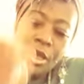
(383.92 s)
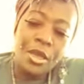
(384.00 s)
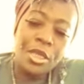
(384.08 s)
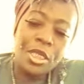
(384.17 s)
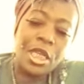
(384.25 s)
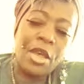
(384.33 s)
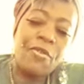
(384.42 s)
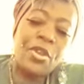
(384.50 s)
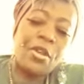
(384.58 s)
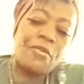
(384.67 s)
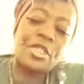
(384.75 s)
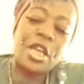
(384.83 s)
seven
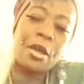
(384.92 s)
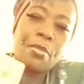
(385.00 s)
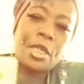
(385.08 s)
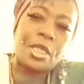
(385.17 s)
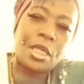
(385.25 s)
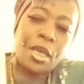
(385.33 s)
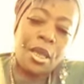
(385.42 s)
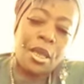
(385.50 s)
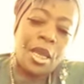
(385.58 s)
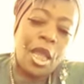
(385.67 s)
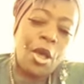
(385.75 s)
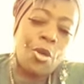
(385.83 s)
of Diamonds,
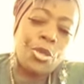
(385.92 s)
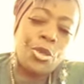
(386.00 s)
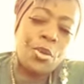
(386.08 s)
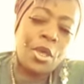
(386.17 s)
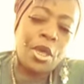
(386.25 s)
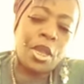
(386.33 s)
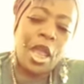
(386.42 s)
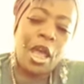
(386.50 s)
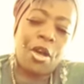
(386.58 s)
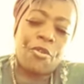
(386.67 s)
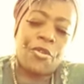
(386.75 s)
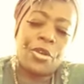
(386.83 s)
and now you could
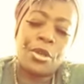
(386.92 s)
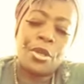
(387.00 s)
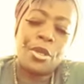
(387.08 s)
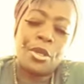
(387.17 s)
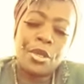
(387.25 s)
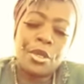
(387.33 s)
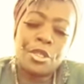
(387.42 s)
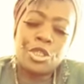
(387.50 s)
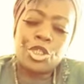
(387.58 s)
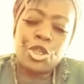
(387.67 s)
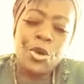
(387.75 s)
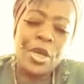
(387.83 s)
have
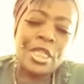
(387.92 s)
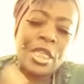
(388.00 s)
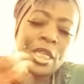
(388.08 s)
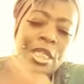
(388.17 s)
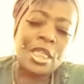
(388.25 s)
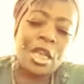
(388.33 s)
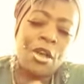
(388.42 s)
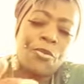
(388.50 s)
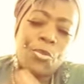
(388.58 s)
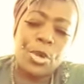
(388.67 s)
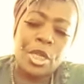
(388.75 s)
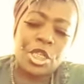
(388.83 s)
choices
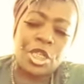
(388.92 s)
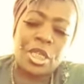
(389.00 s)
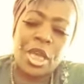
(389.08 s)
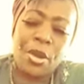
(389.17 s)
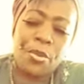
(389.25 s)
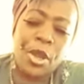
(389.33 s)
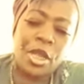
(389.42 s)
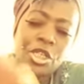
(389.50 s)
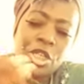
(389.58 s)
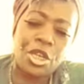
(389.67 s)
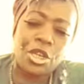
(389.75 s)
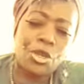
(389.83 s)
of which
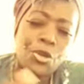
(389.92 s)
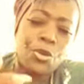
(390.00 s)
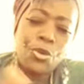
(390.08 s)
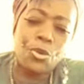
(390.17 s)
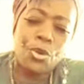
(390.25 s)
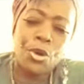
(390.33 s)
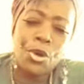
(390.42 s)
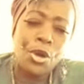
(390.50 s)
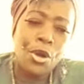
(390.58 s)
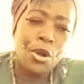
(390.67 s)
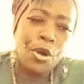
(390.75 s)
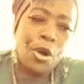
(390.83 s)
direction you
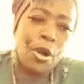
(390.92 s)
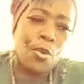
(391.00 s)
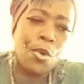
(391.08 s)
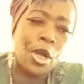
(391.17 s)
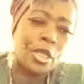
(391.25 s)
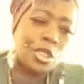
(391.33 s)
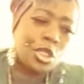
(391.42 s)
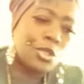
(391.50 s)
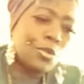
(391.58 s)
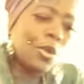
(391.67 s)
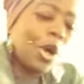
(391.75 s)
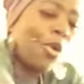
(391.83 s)
are wanting
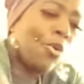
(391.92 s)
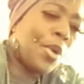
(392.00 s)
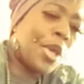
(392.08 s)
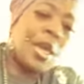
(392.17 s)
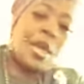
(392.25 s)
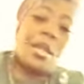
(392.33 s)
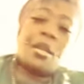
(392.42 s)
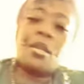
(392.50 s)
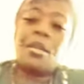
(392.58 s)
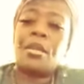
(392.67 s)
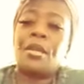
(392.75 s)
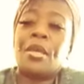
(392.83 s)
to go in.
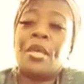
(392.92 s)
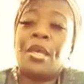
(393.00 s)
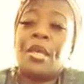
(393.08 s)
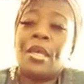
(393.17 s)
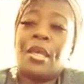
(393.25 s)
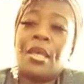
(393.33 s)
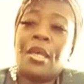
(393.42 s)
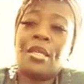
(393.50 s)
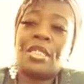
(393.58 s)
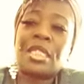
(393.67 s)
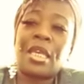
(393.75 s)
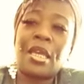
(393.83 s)

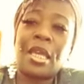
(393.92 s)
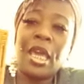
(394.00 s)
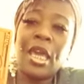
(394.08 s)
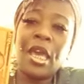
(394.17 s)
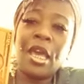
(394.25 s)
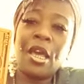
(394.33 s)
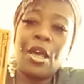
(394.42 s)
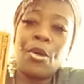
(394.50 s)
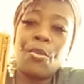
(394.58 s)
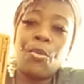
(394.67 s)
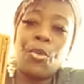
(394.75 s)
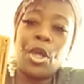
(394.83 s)
It's a king
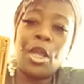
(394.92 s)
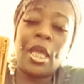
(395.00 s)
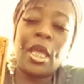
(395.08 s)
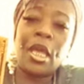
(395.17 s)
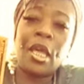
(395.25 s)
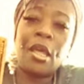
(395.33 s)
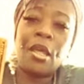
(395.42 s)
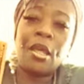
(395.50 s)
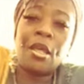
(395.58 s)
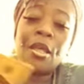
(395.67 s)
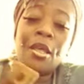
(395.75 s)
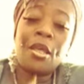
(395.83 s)
willing
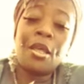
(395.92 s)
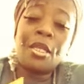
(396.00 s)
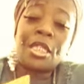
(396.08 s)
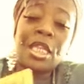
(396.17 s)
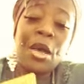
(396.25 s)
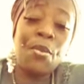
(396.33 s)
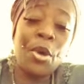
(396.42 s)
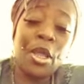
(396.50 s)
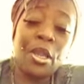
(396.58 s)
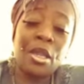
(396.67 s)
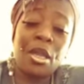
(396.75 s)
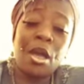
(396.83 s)

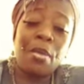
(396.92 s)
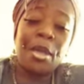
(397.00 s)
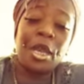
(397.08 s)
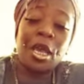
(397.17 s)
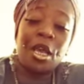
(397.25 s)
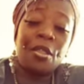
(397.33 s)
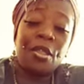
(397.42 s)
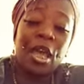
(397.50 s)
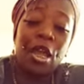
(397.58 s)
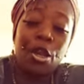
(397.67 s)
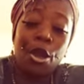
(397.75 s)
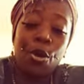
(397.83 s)
someone coming in
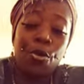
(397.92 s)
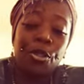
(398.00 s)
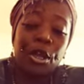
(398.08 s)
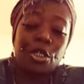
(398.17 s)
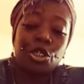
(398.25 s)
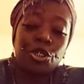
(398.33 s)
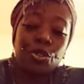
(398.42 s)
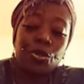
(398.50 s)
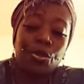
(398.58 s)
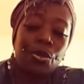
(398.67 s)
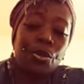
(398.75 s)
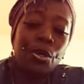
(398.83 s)
that know that you